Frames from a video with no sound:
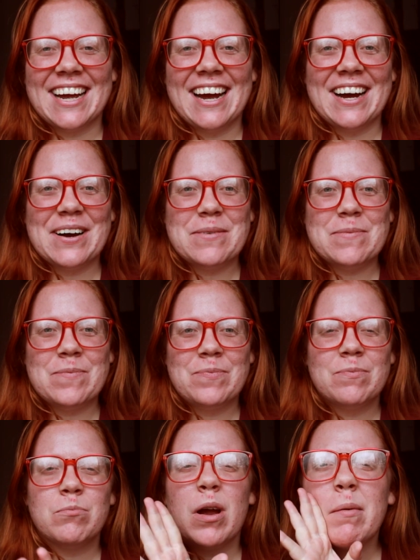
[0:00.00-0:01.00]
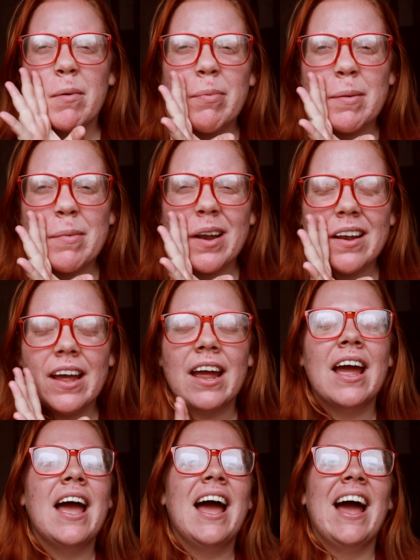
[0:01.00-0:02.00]
probably
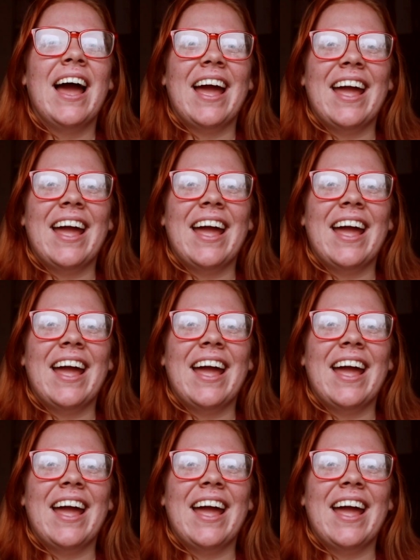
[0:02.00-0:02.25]
Monday.